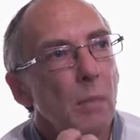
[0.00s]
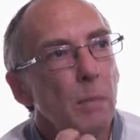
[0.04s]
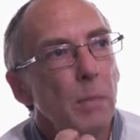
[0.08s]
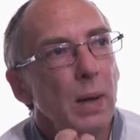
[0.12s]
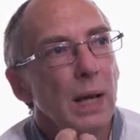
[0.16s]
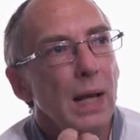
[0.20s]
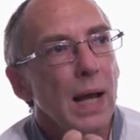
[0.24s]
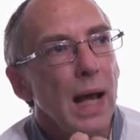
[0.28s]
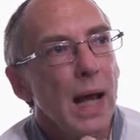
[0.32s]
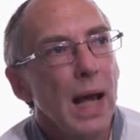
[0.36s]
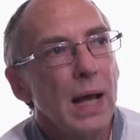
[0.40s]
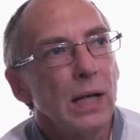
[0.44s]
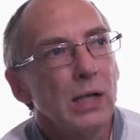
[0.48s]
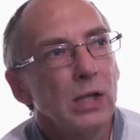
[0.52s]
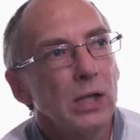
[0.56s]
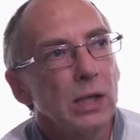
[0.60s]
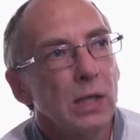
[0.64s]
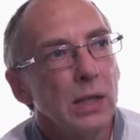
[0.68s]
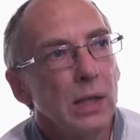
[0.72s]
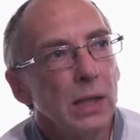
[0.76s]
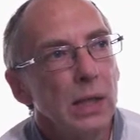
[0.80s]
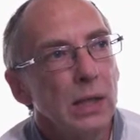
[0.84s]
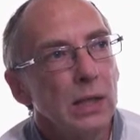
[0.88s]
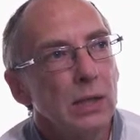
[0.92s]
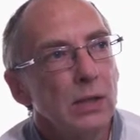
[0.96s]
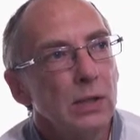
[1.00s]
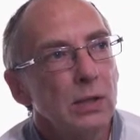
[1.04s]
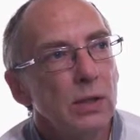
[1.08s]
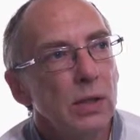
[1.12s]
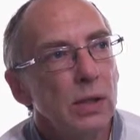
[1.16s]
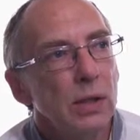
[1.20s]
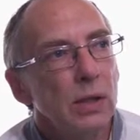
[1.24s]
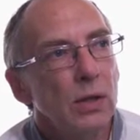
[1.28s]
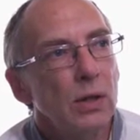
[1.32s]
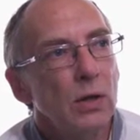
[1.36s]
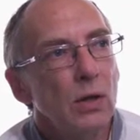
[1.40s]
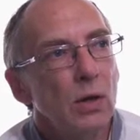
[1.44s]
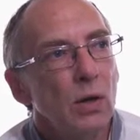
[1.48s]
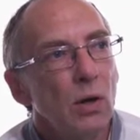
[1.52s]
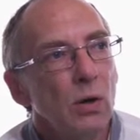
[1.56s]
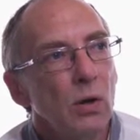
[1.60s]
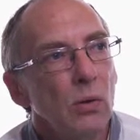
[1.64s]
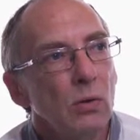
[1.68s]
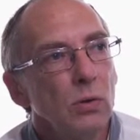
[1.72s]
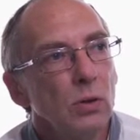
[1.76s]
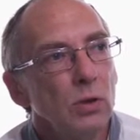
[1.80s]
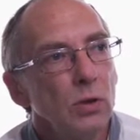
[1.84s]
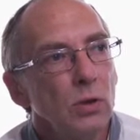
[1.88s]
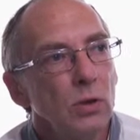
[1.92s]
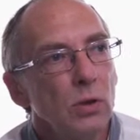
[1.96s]
but actually it's the
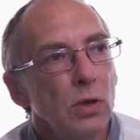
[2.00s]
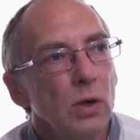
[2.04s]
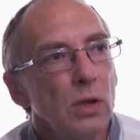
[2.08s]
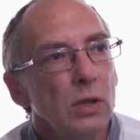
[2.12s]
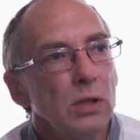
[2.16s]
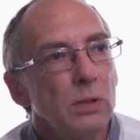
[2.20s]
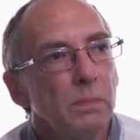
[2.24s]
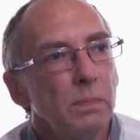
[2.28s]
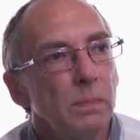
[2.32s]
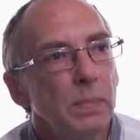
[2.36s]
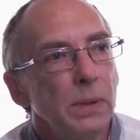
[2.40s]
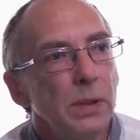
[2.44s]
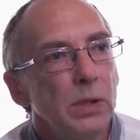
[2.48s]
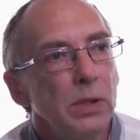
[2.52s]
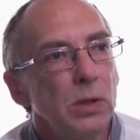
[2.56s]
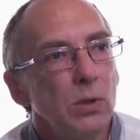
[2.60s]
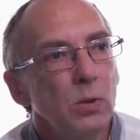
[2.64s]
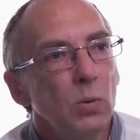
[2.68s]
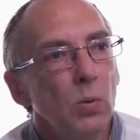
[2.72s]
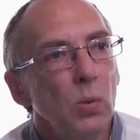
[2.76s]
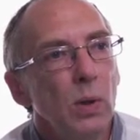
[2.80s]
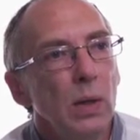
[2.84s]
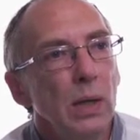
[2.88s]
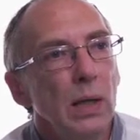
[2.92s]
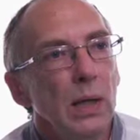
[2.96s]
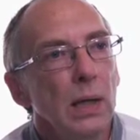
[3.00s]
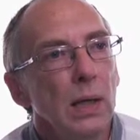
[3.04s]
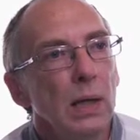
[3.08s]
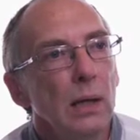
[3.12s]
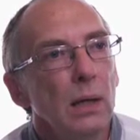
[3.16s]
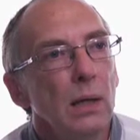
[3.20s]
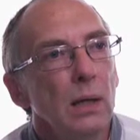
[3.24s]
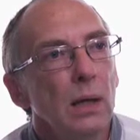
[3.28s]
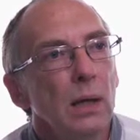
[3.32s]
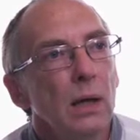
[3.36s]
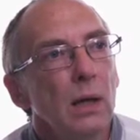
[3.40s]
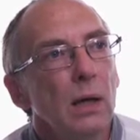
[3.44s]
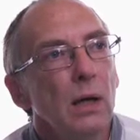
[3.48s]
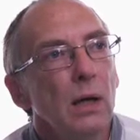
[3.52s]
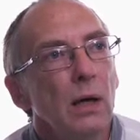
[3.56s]
contrast between